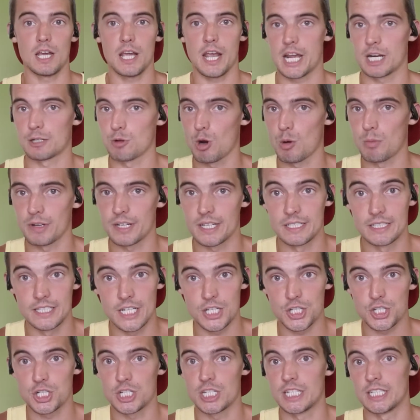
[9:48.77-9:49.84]
anaerobic
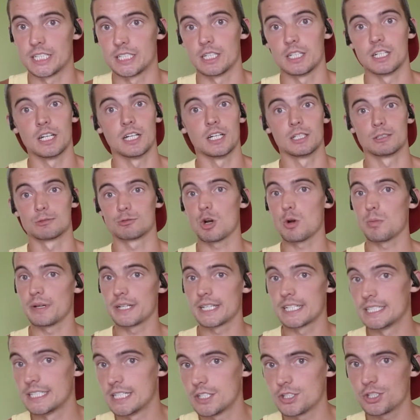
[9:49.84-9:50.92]
conditioning,
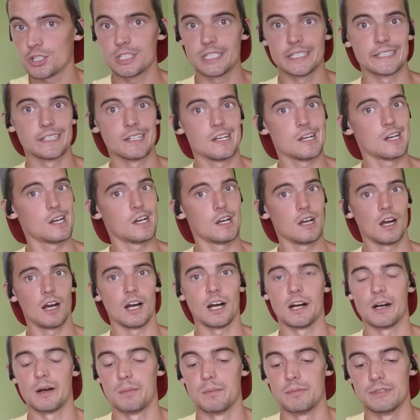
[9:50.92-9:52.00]
aerobic conditioning,
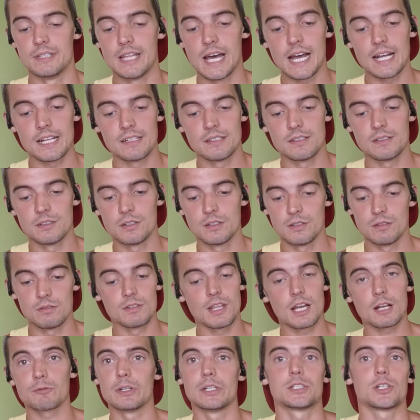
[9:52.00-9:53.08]

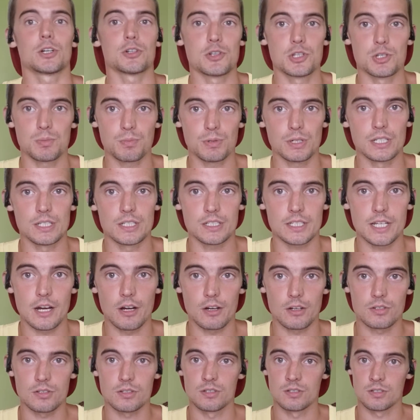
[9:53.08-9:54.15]
that research is pretty
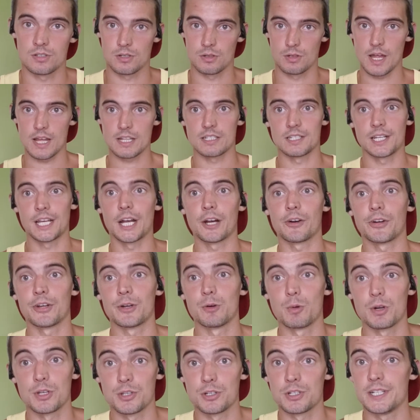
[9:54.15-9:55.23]
scarce. So that's an area
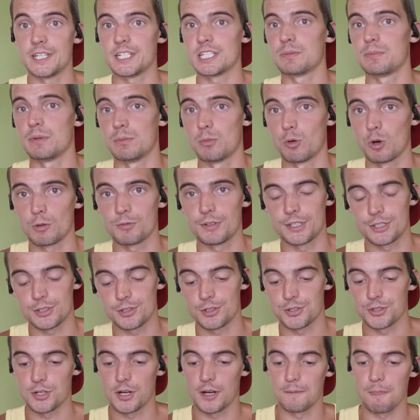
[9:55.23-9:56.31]
where there needs to be more
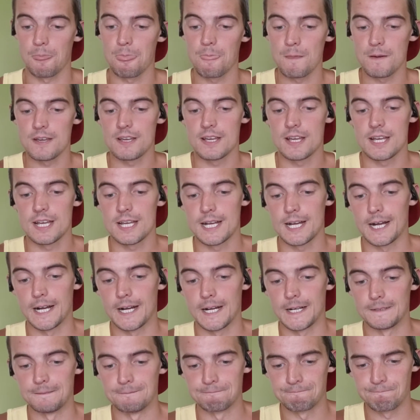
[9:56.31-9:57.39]
research on.
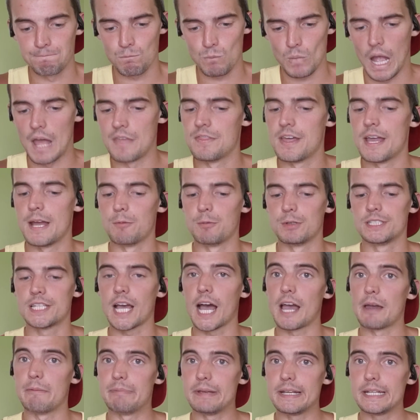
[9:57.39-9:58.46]
And then with
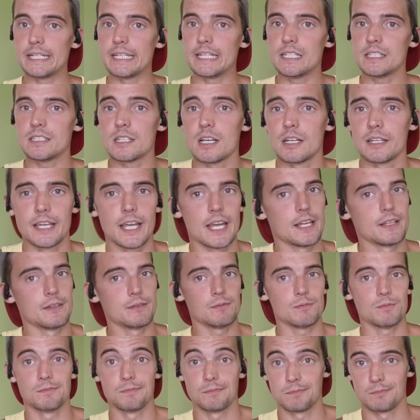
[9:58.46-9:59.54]
diabetes, again,
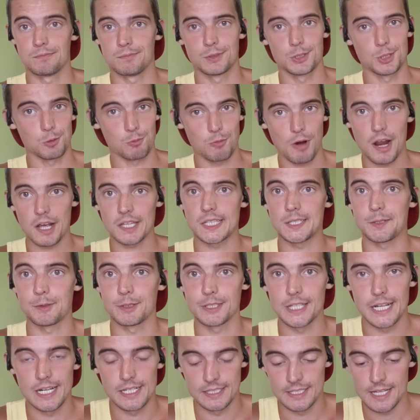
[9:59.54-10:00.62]
directly
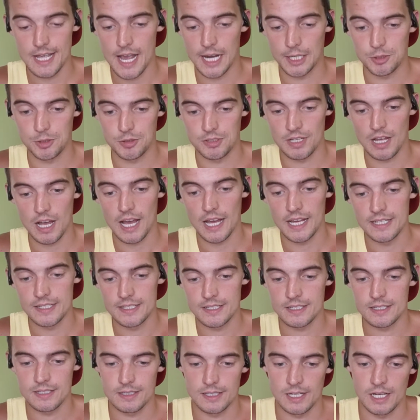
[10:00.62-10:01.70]
related to
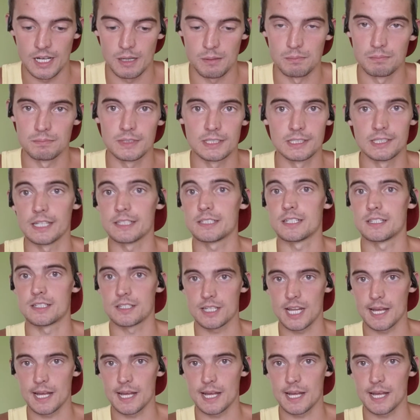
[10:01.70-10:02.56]
exercise, unless it's